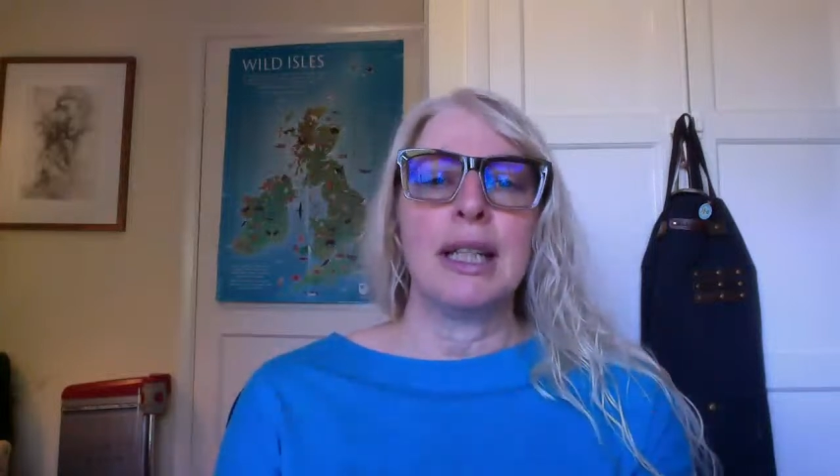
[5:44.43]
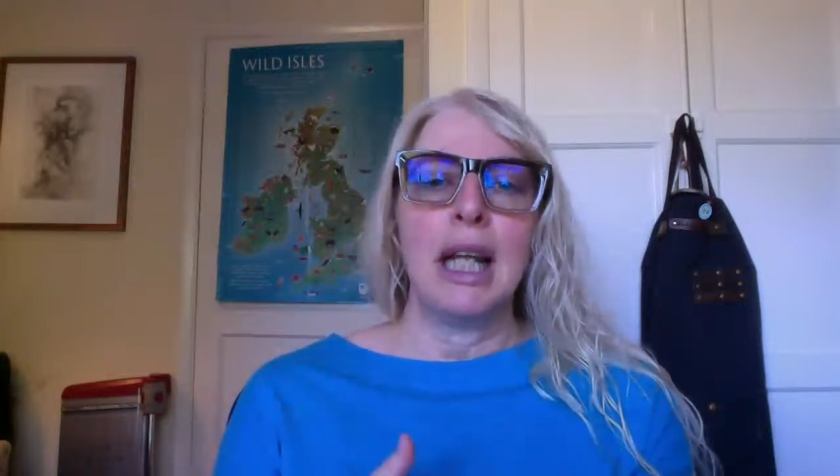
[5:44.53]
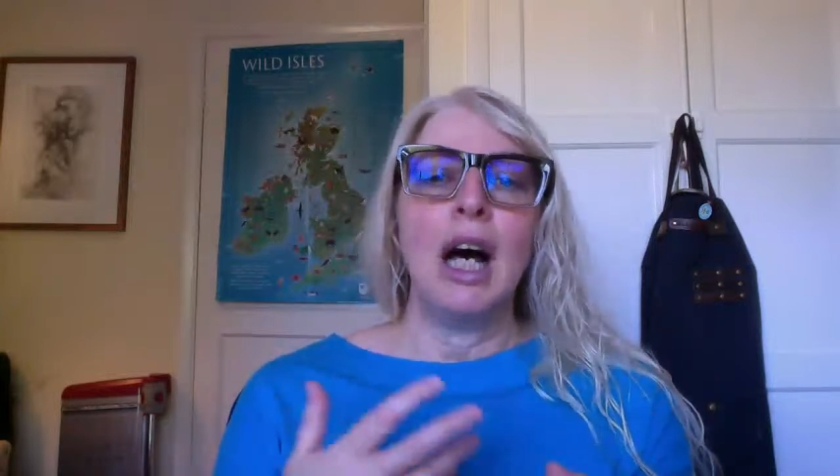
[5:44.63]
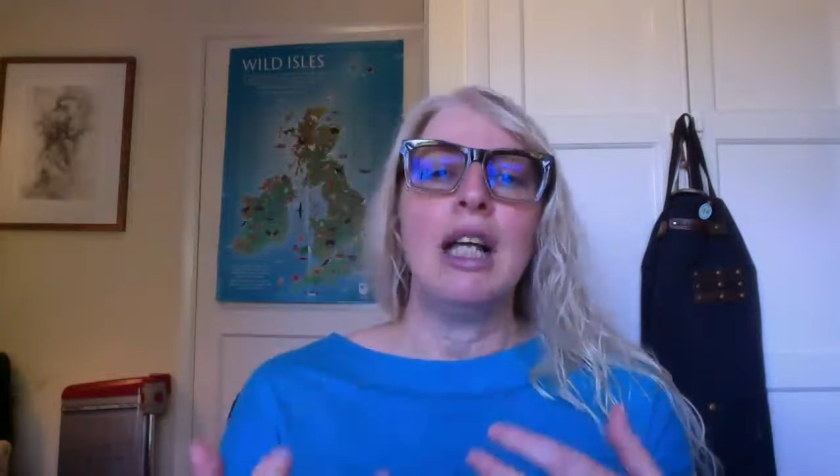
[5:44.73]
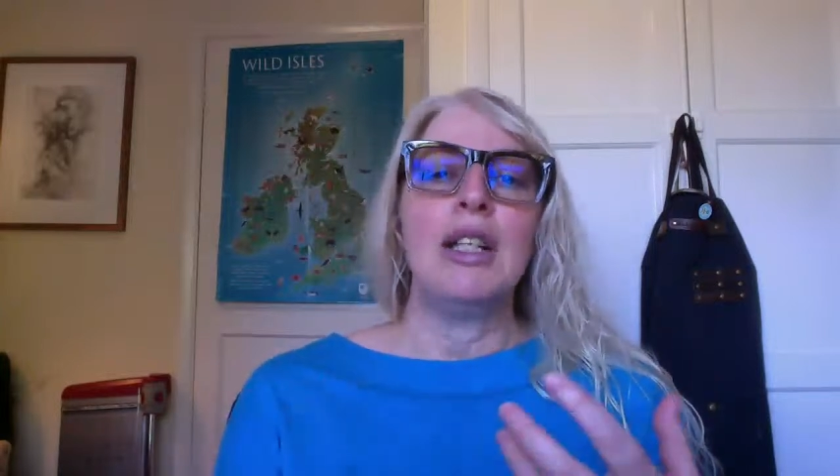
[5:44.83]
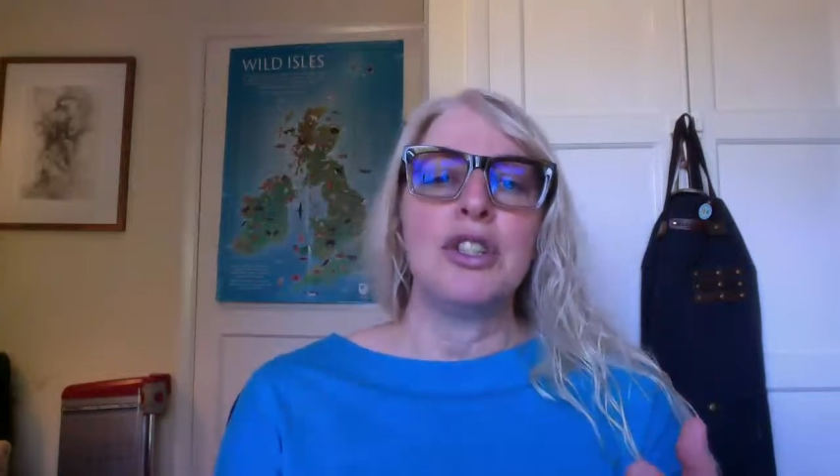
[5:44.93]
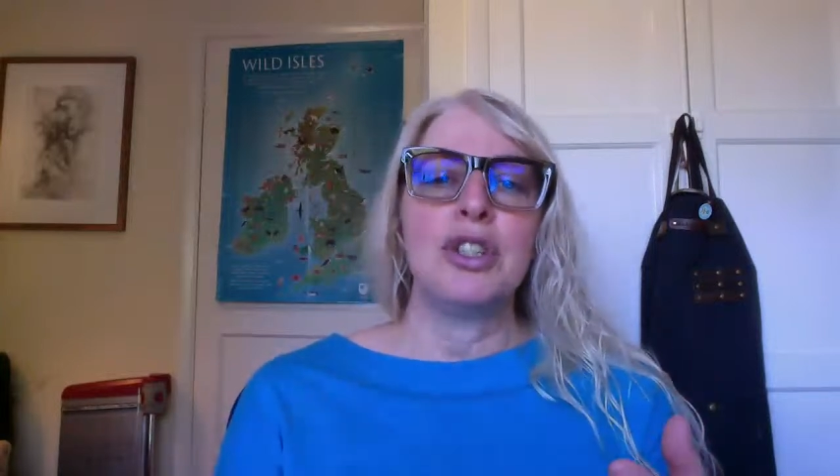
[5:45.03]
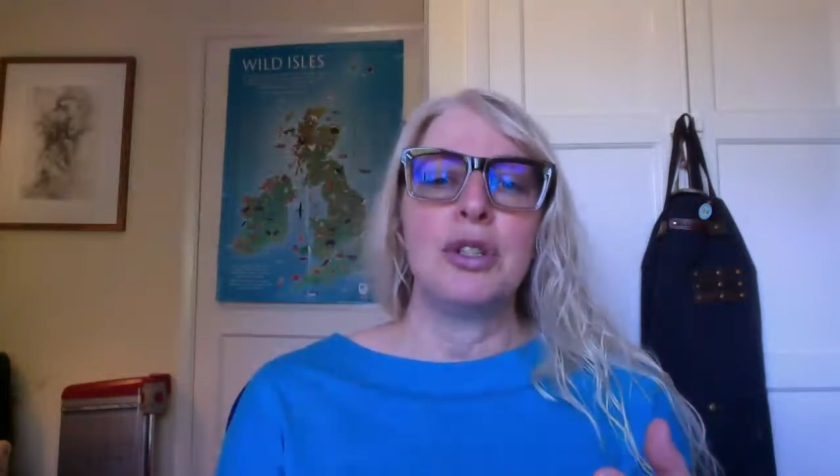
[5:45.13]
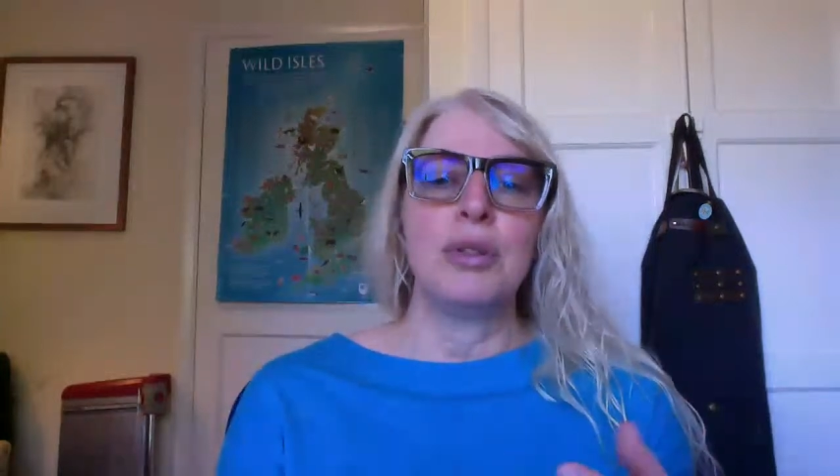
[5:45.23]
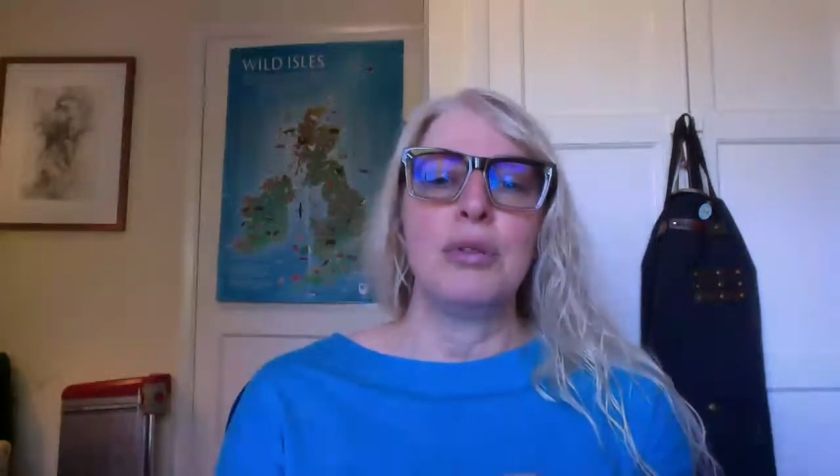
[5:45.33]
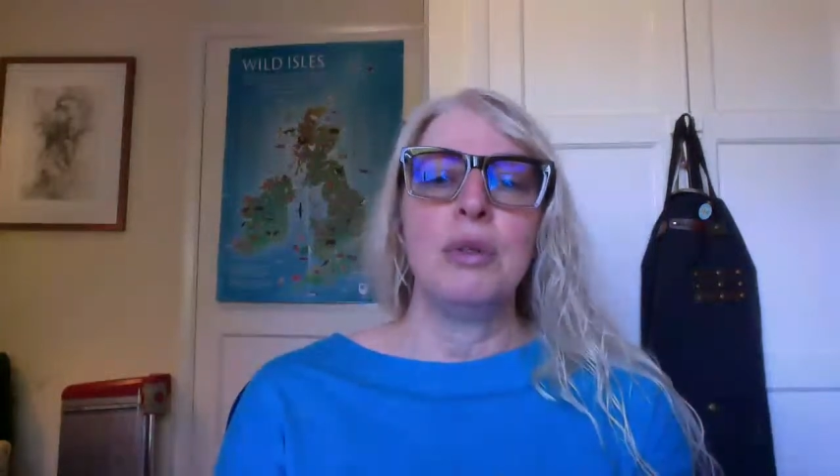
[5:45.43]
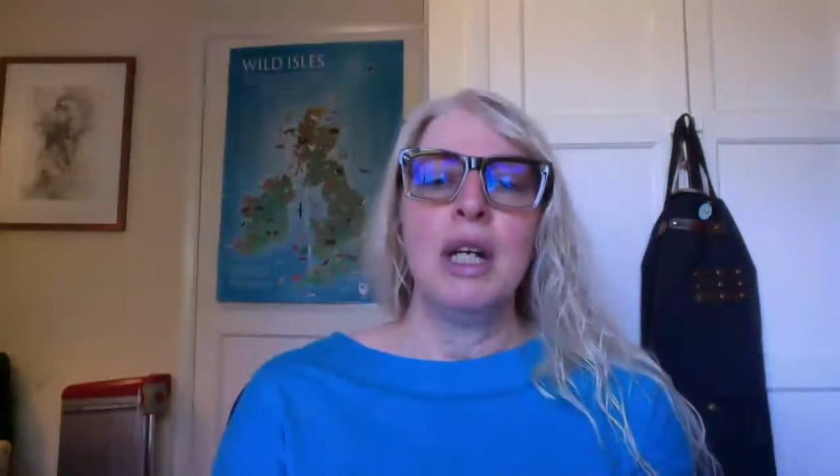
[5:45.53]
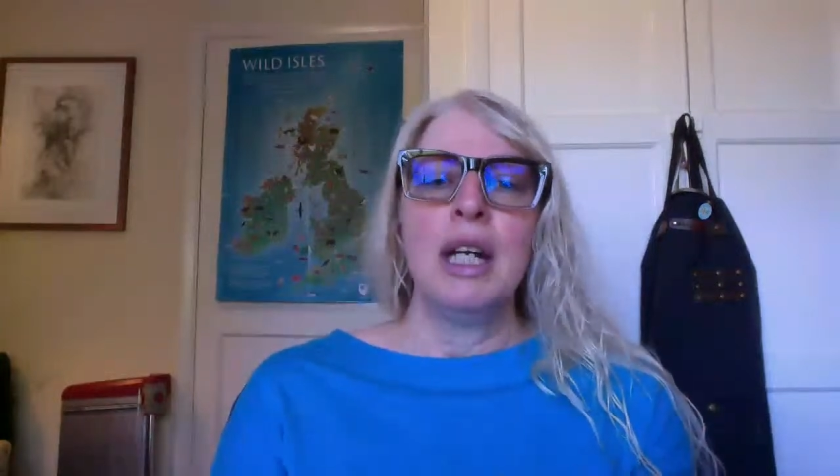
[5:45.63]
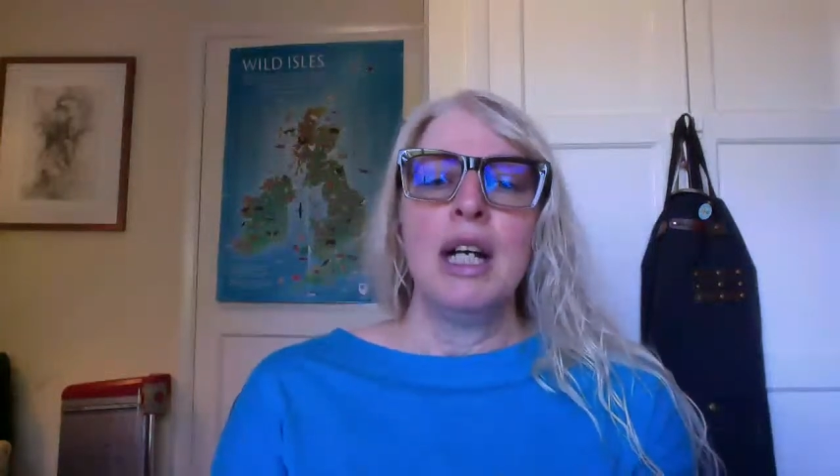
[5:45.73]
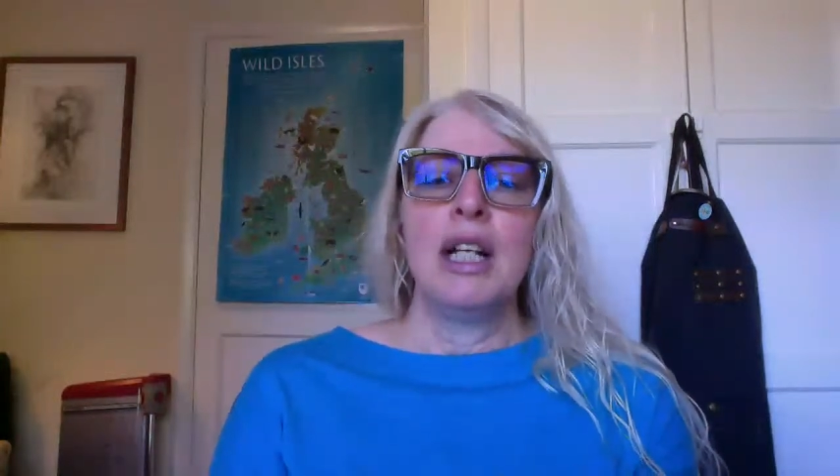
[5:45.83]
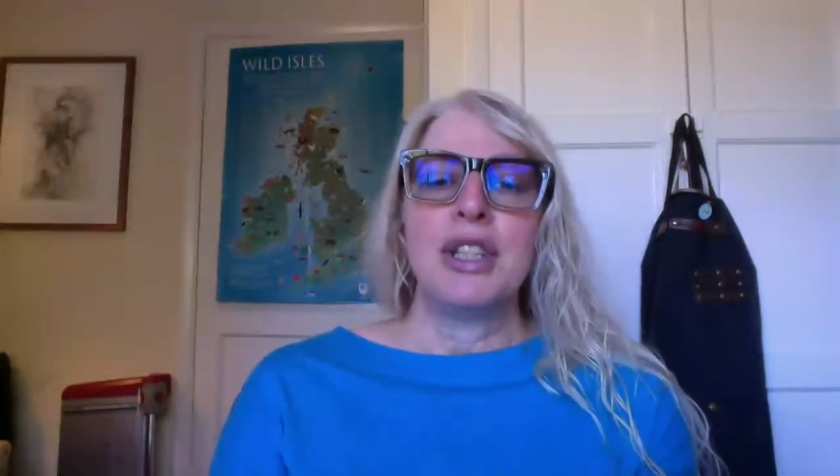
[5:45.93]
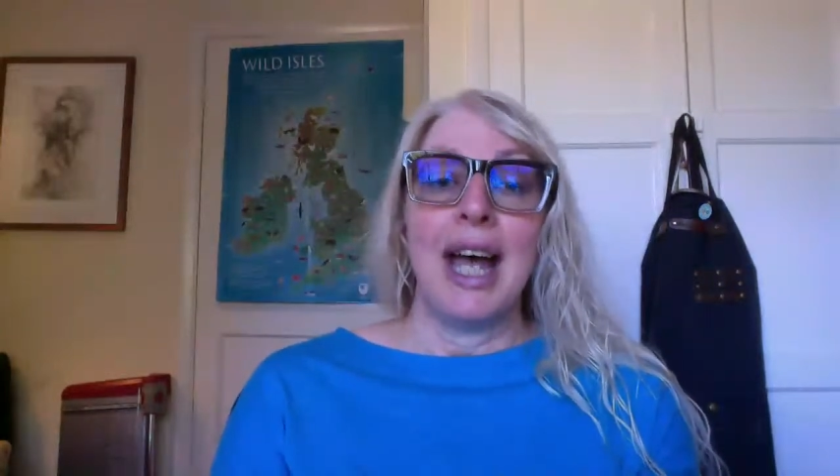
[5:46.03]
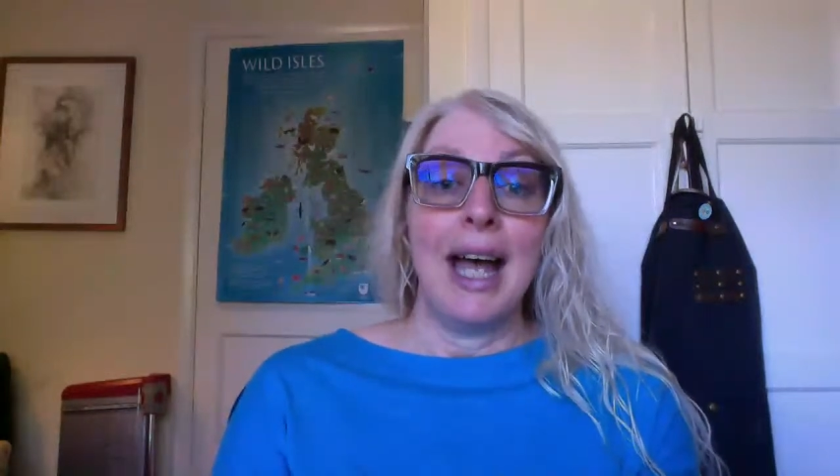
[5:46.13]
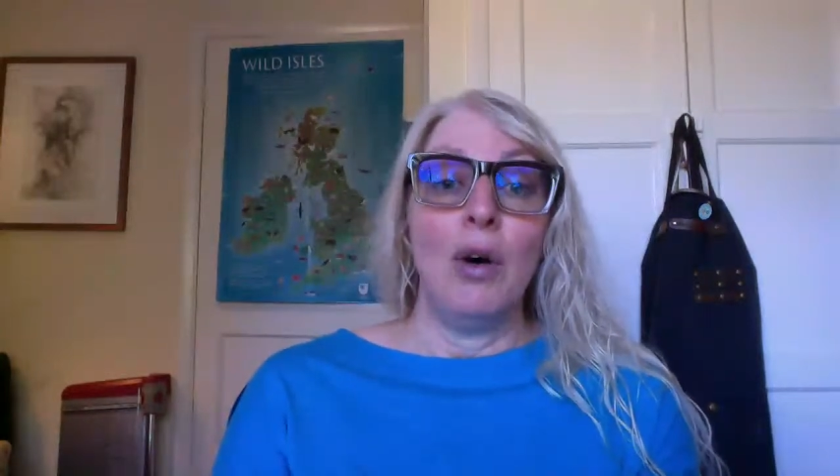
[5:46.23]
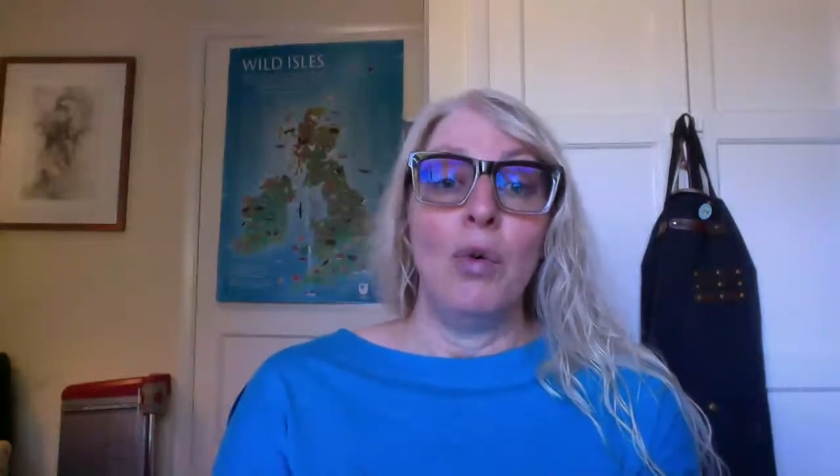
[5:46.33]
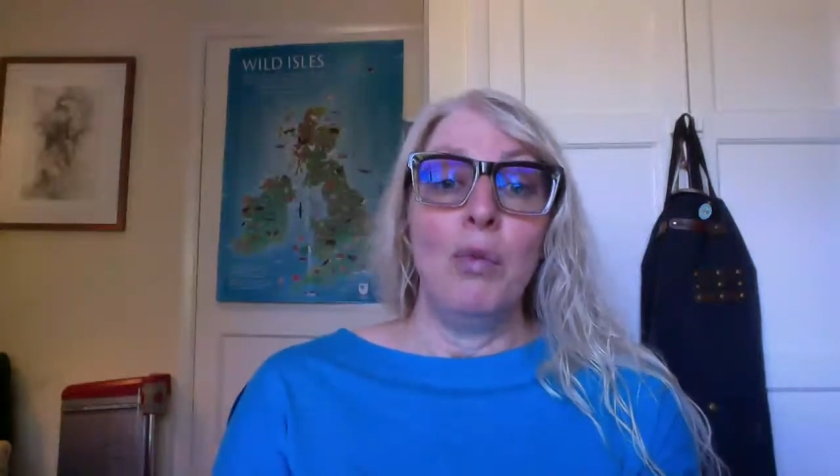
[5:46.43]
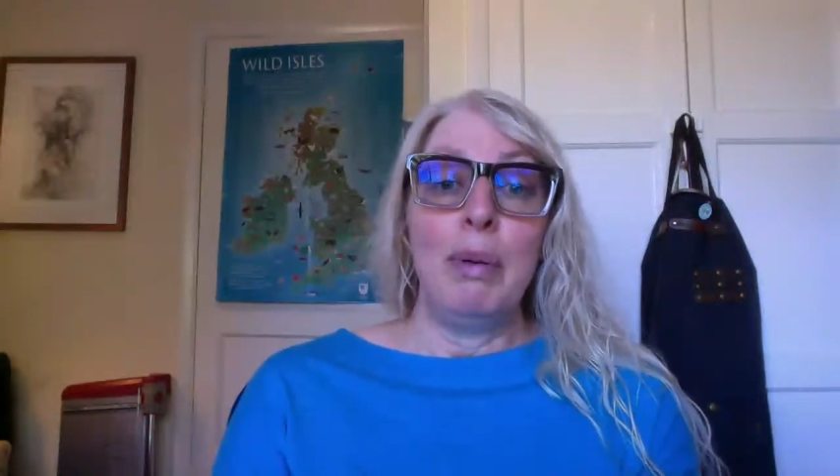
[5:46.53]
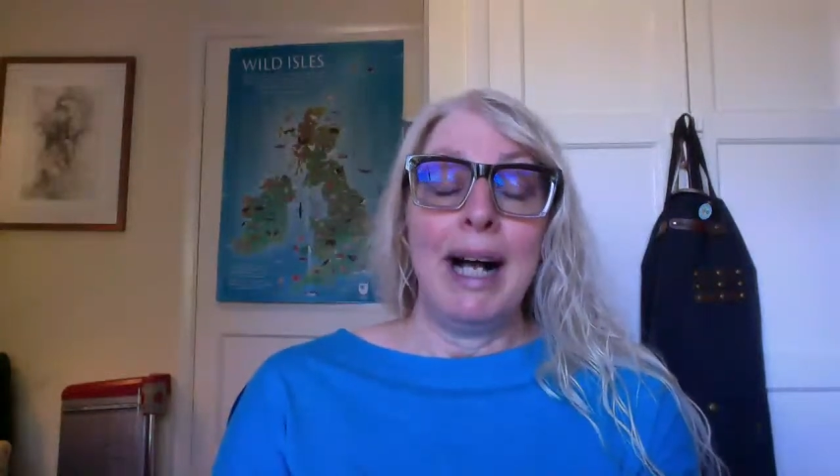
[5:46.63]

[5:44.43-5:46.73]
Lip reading: line to help,